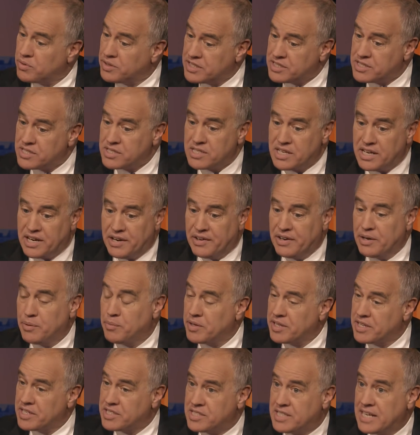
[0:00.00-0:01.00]
this is an area
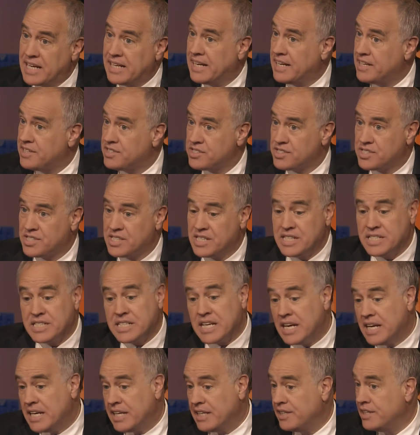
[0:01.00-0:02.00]
where the state agencies
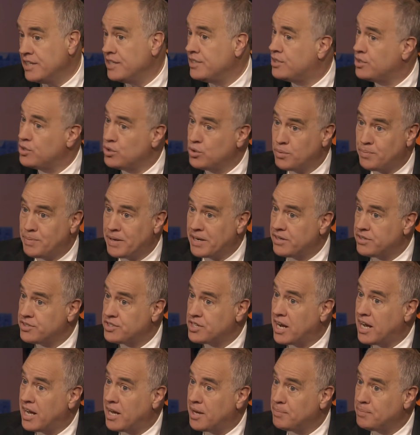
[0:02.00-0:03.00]
need to do a better
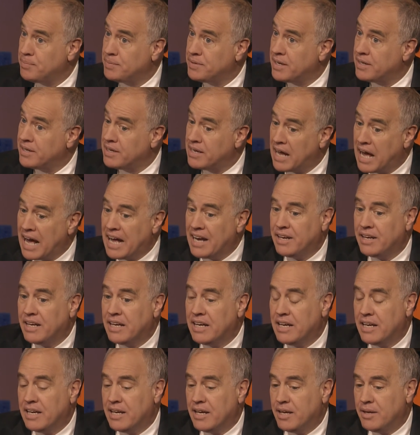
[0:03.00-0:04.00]
job. They're not
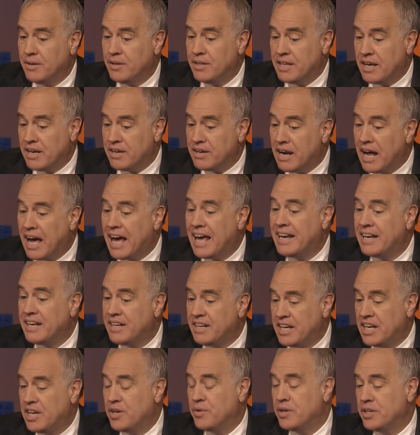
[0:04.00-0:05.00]
they're not
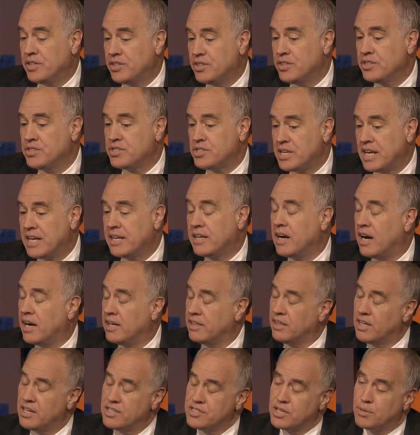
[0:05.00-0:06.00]
adhering to state
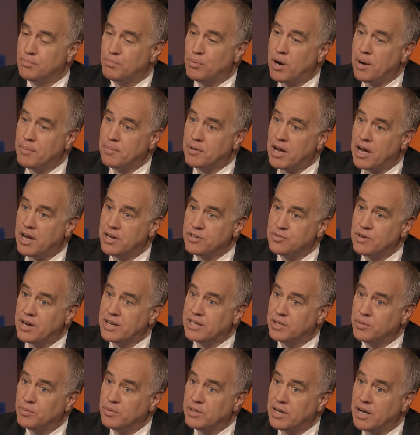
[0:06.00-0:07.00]
guidelines on prompt
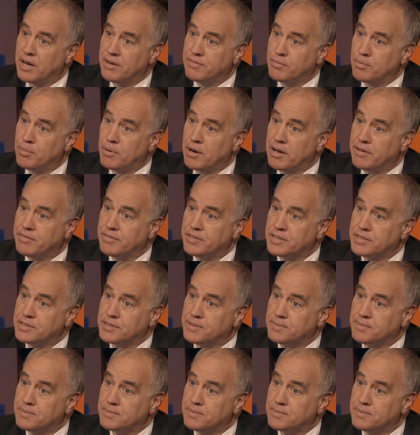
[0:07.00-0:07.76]
contracting with not-for-profits.